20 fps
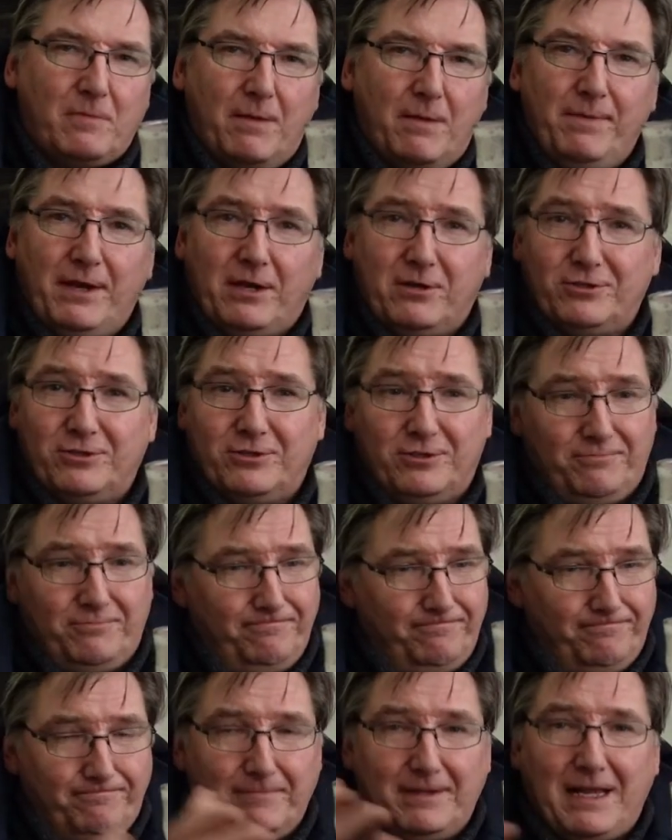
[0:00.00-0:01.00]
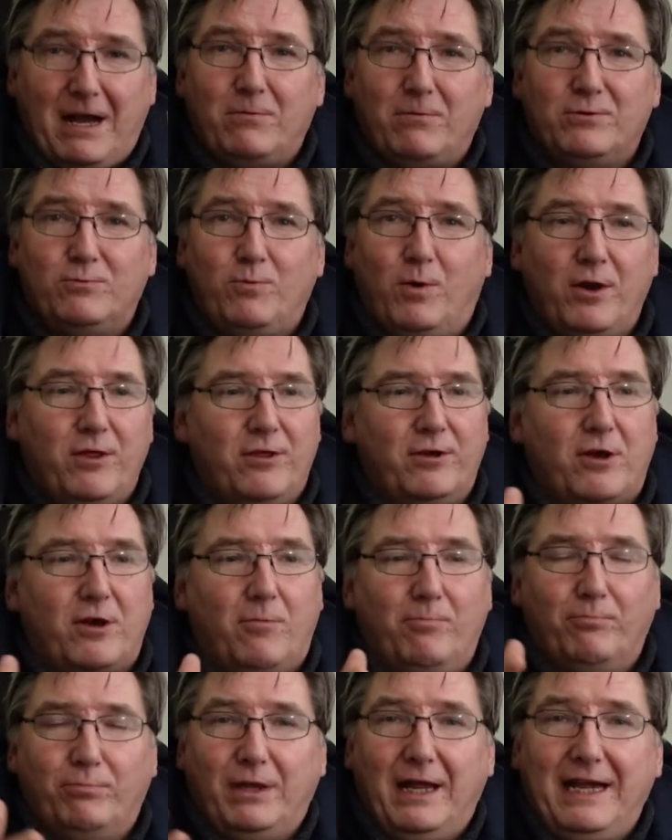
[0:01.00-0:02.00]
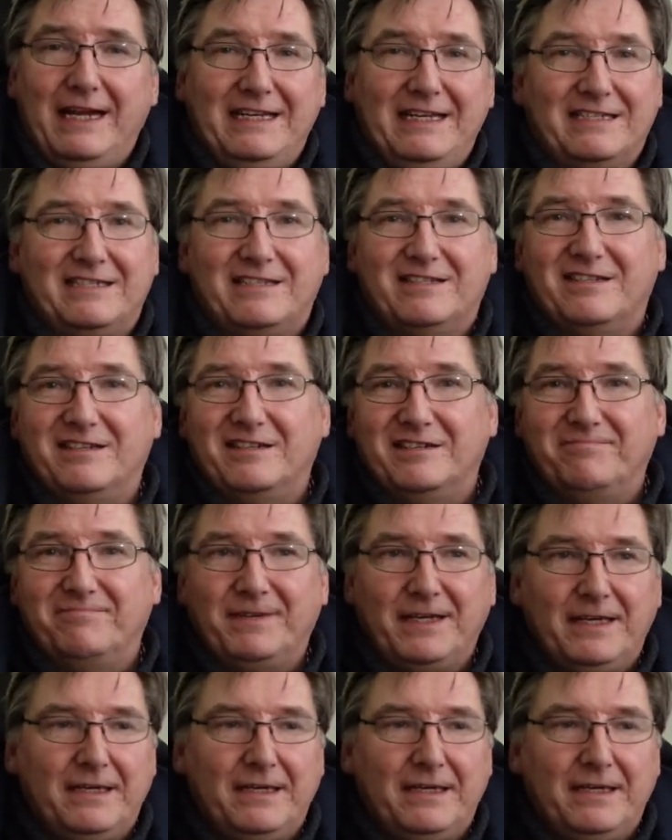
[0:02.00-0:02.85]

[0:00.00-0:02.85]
because that was one of the complaints, that